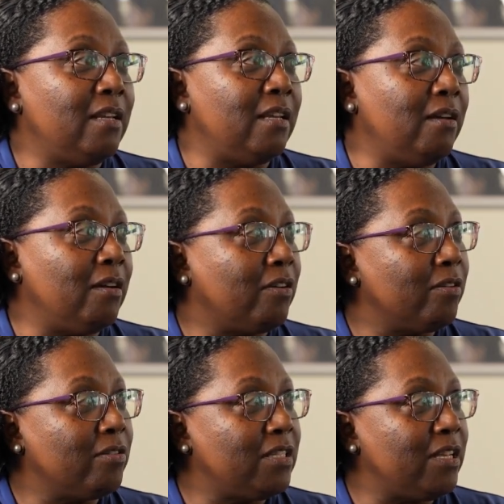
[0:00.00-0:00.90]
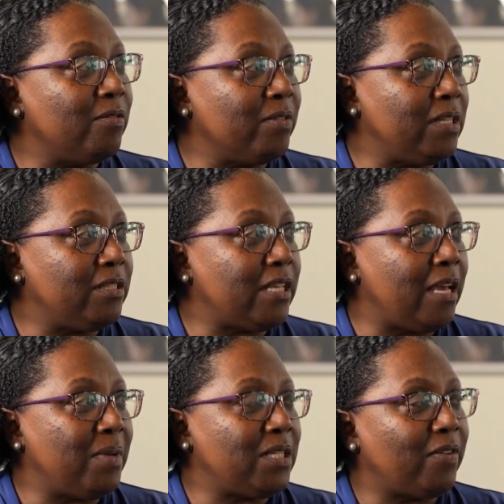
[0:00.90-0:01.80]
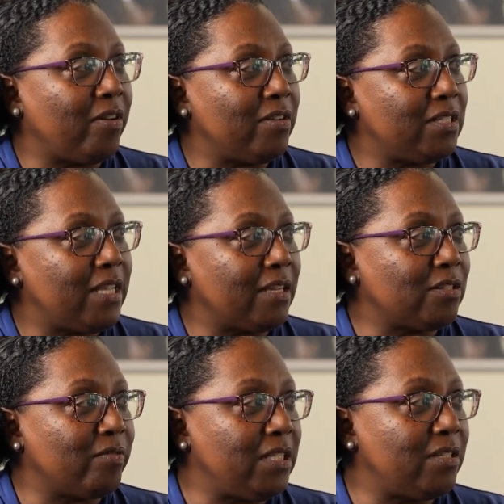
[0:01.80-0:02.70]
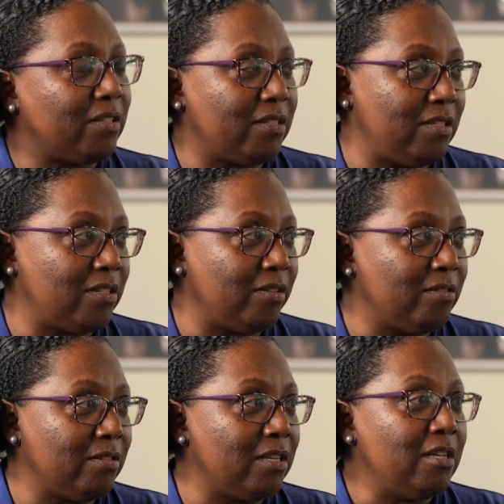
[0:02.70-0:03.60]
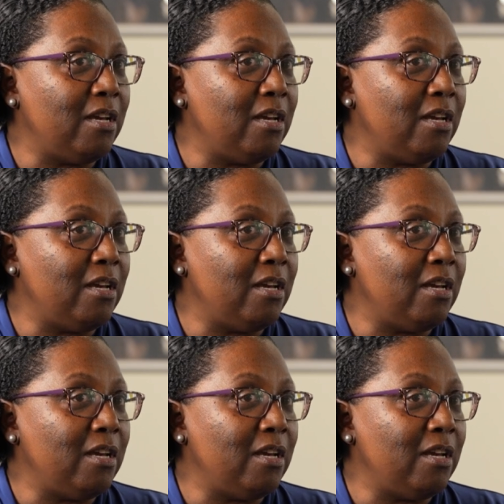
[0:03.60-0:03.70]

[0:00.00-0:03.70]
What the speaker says: it occurs in real time as far as tax rates are concerned.